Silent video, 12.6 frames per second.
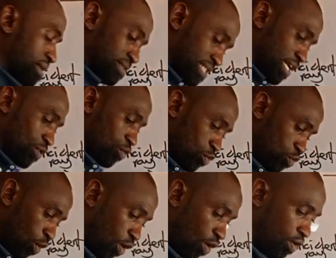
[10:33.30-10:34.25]
Take
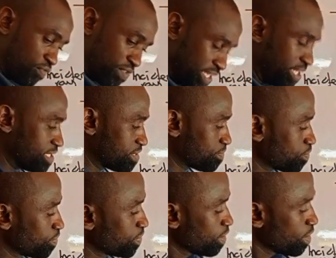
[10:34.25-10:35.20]
note of this.
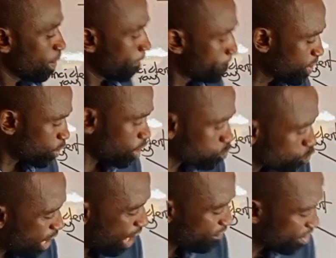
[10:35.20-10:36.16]

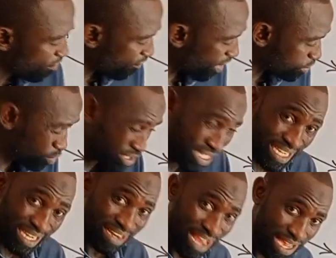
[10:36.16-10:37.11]
Because we have refraction
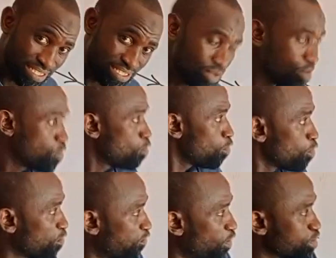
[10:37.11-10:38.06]
in glass,
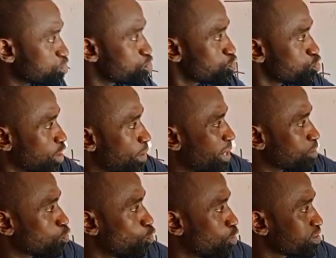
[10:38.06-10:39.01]
we first talk
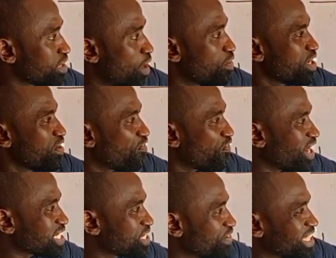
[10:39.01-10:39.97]
about what now?
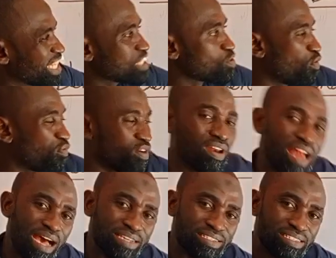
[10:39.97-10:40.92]
Refractive index of
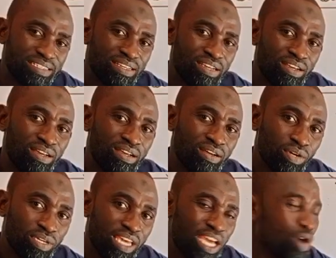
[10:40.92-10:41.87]
glass,
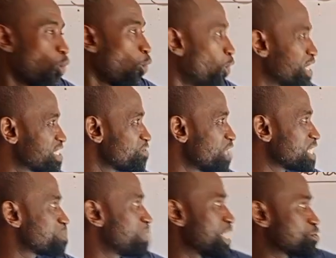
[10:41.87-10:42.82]
okay, with
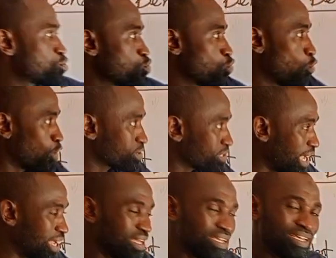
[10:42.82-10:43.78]
respect to
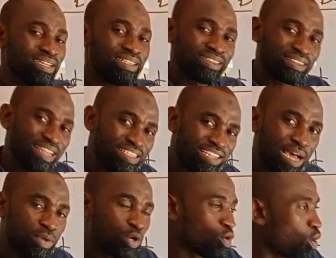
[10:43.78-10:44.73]
water. This
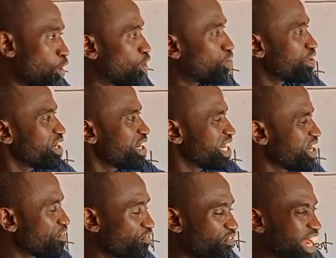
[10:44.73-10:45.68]
can be called the
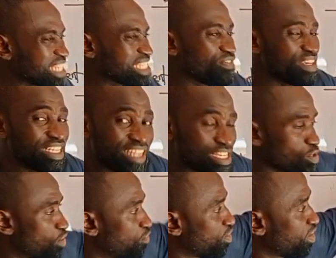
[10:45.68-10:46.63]
refractive
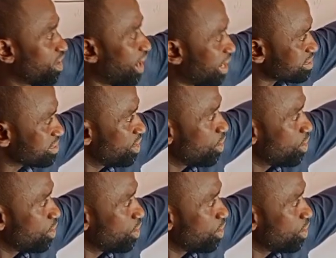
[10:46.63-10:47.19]
index of glass